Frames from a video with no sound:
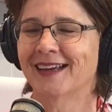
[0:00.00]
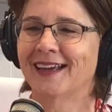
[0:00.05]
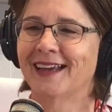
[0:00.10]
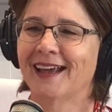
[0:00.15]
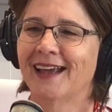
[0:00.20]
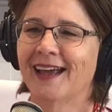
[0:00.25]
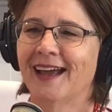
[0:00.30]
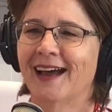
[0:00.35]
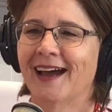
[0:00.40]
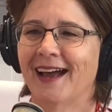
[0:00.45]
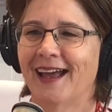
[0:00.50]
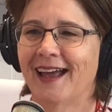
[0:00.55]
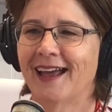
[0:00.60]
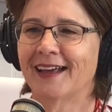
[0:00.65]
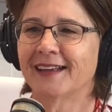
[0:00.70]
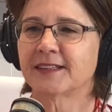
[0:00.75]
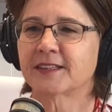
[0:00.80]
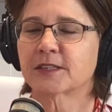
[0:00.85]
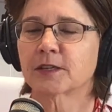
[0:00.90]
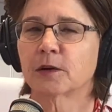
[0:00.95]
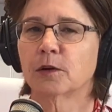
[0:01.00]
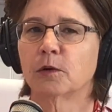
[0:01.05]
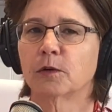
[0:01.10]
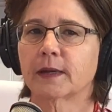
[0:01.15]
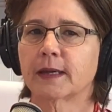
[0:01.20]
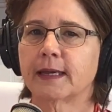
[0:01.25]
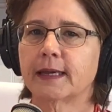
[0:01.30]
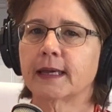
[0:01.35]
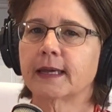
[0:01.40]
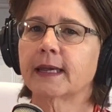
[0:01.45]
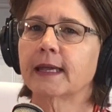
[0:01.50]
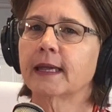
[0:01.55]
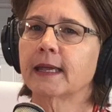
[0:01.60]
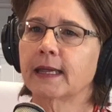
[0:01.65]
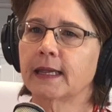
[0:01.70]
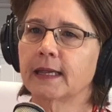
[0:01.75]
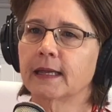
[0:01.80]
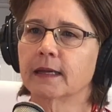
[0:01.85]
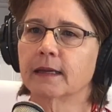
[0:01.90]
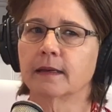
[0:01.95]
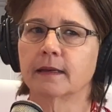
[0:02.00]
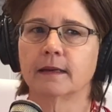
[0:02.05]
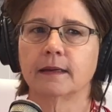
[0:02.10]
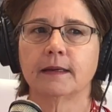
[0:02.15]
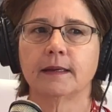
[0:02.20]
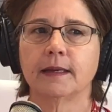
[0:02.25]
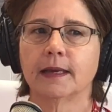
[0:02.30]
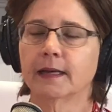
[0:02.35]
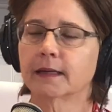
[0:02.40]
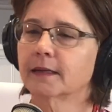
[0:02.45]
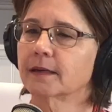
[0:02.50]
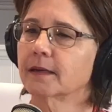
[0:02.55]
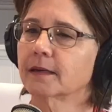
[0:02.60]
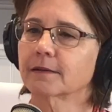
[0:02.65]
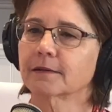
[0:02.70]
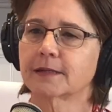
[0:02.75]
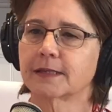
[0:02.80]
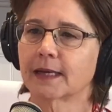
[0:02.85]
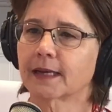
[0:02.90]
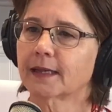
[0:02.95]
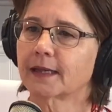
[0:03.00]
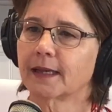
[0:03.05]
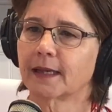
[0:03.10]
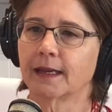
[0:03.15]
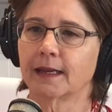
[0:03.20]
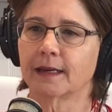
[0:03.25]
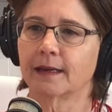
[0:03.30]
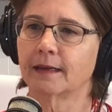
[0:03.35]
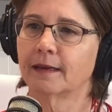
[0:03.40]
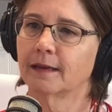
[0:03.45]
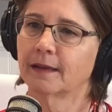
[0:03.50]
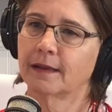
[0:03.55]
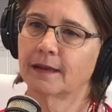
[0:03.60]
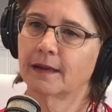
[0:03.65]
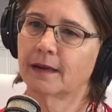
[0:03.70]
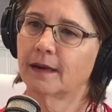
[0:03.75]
5. And so kicking in yet another decade